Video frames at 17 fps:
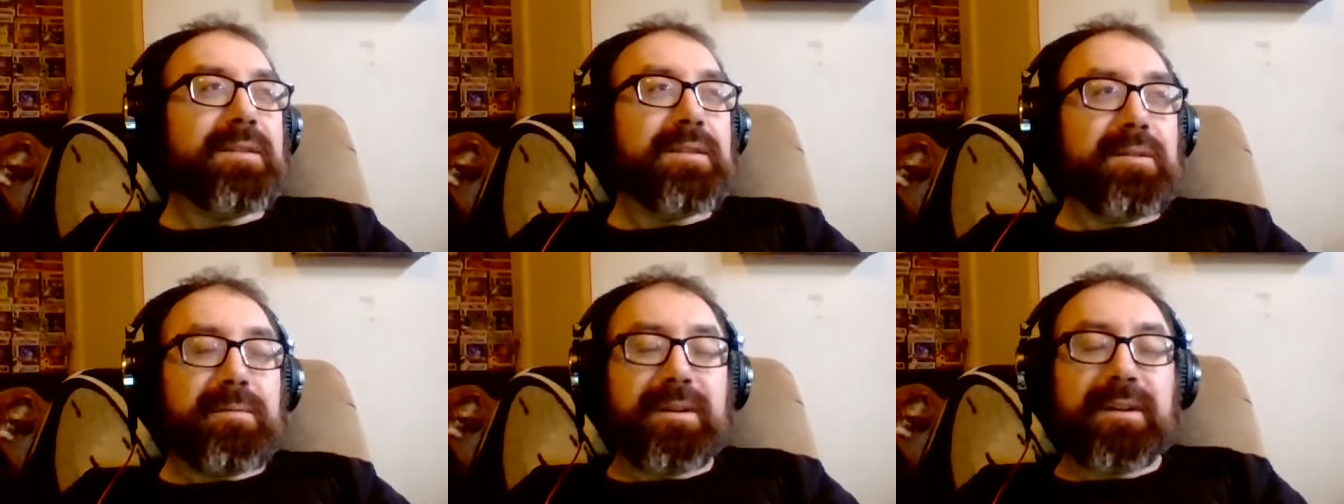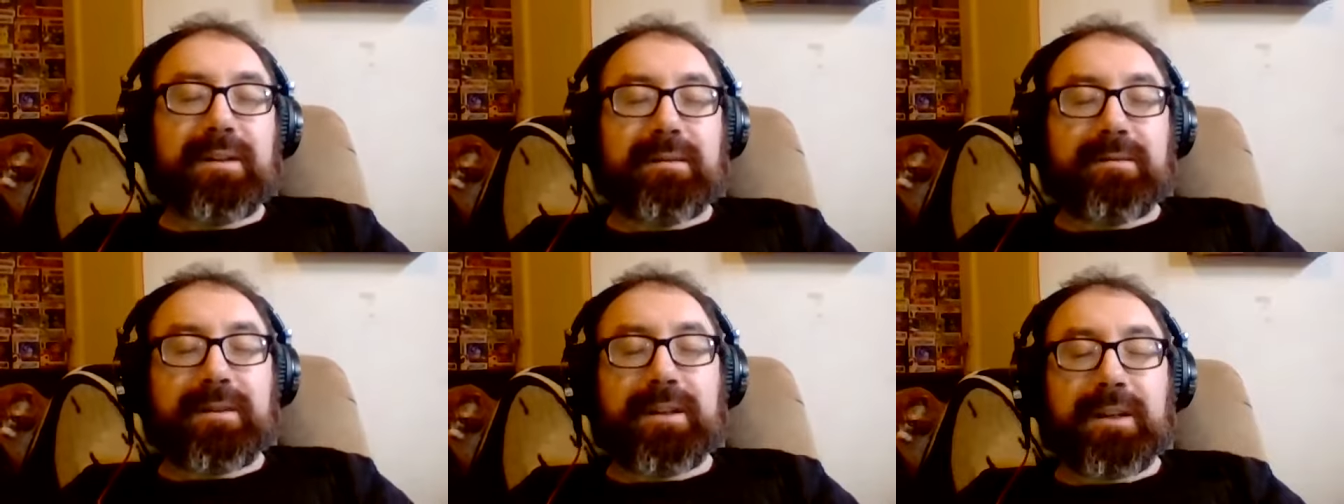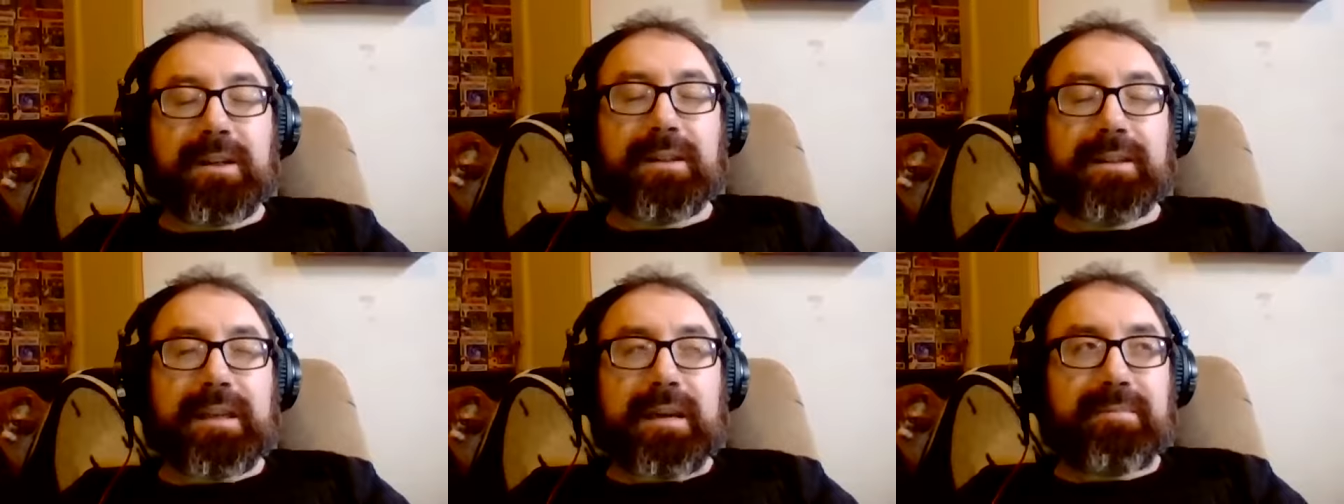So we're gonna we're gonna
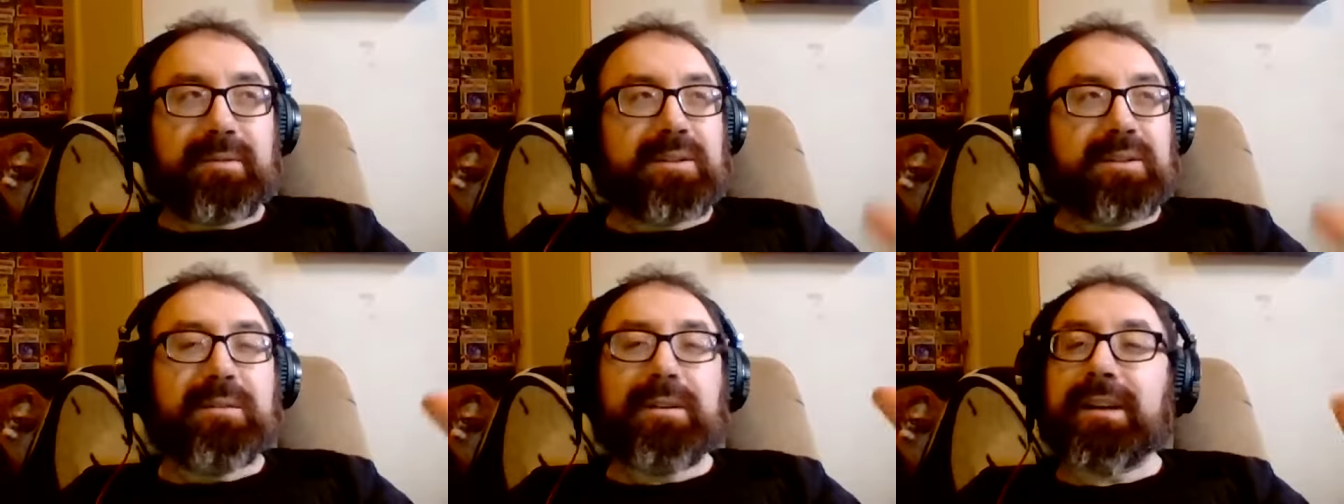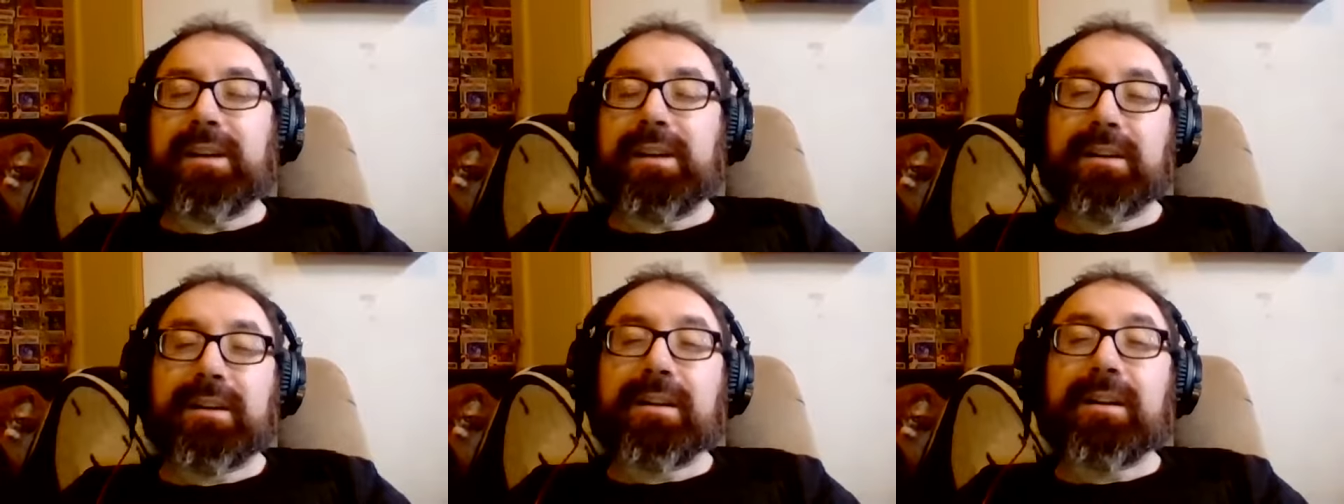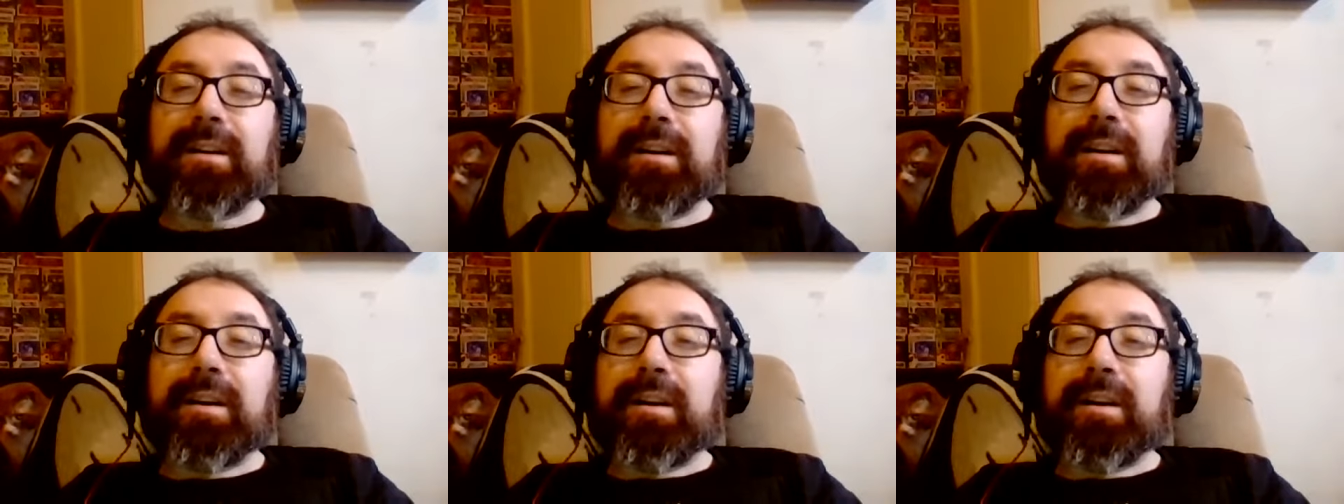cut the episode here.